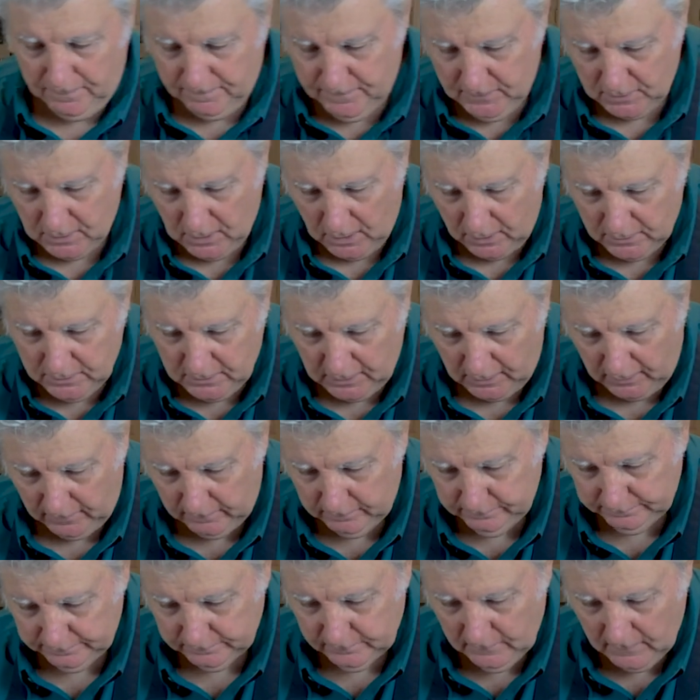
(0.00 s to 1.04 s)
sauce here.
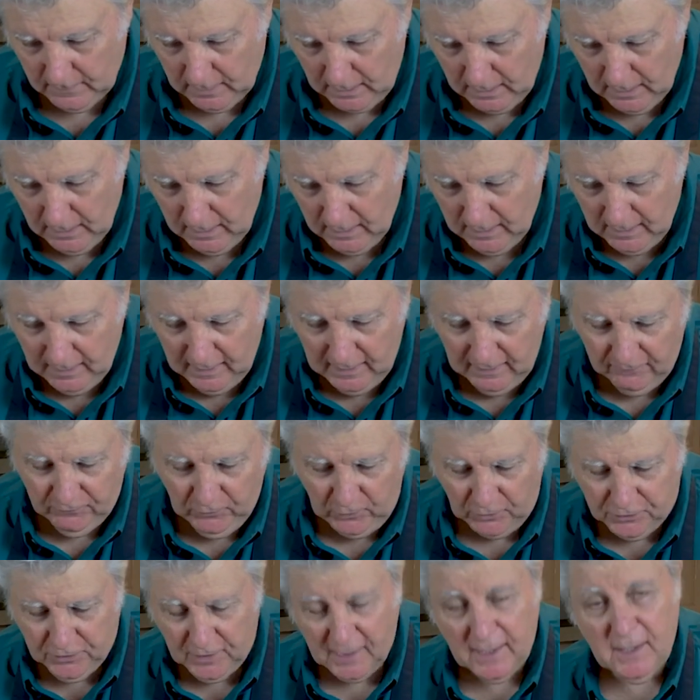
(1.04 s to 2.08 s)
If you
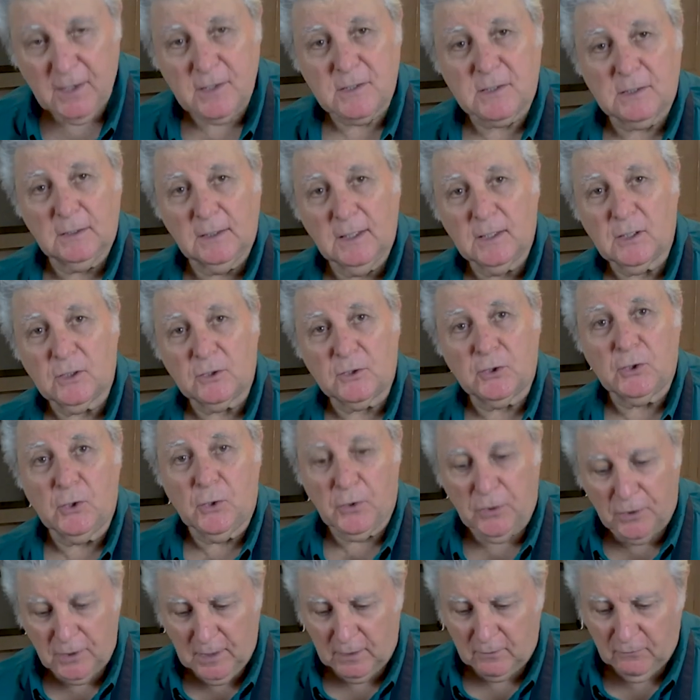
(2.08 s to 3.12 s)
think it's a little too
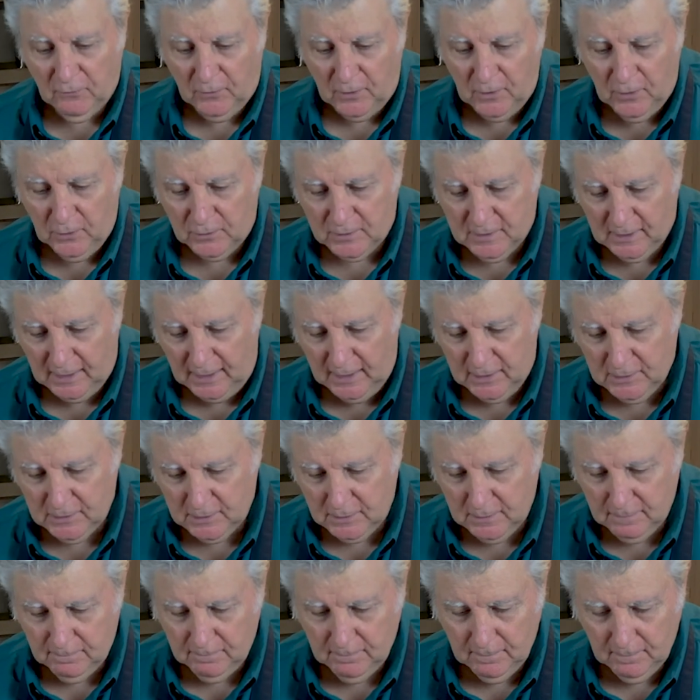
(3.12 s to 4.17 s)
thick for your taste,
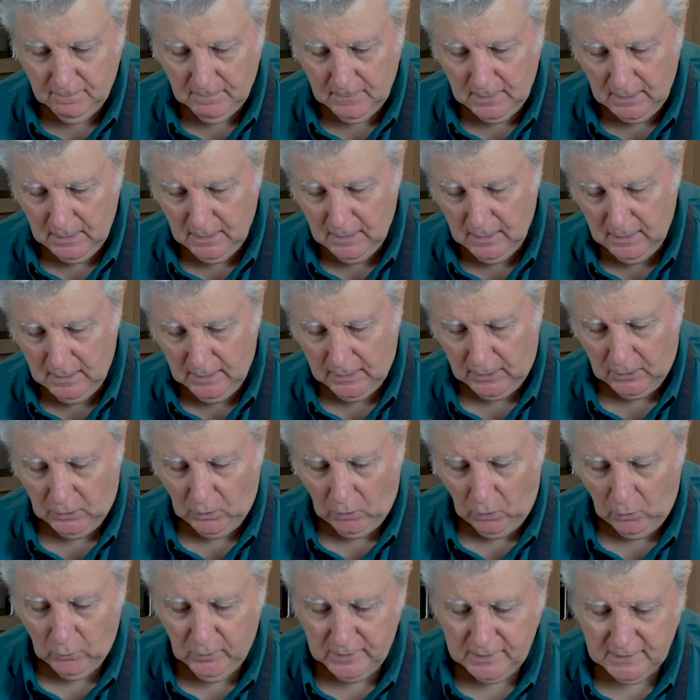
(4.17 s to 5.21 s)
you can
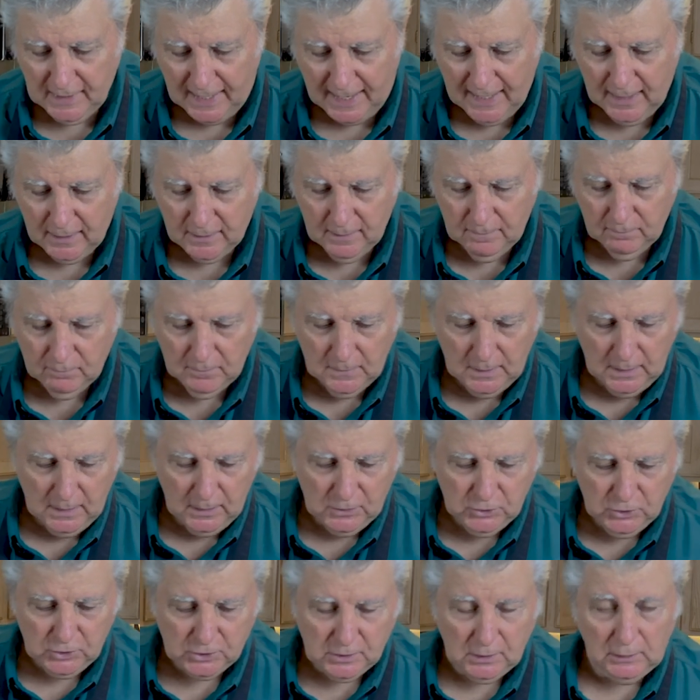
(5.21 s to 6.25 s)
always add
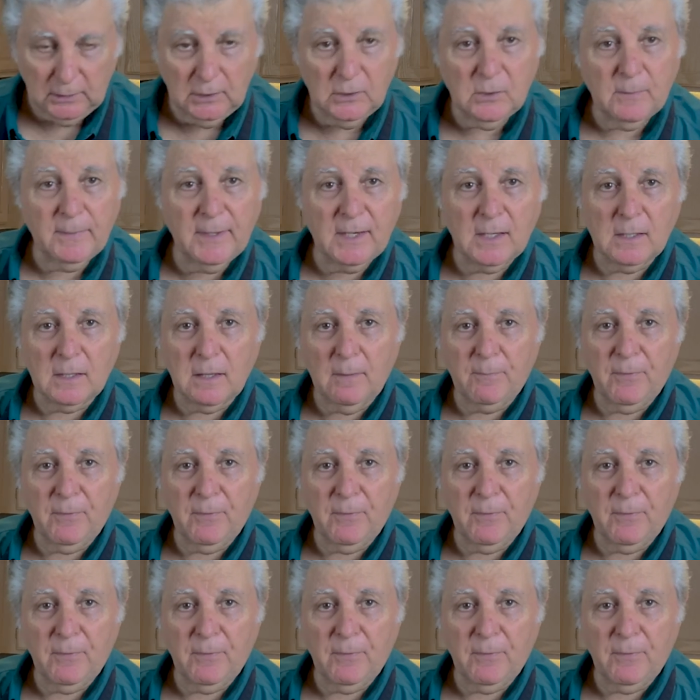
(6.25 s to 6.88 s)
just a little bit of the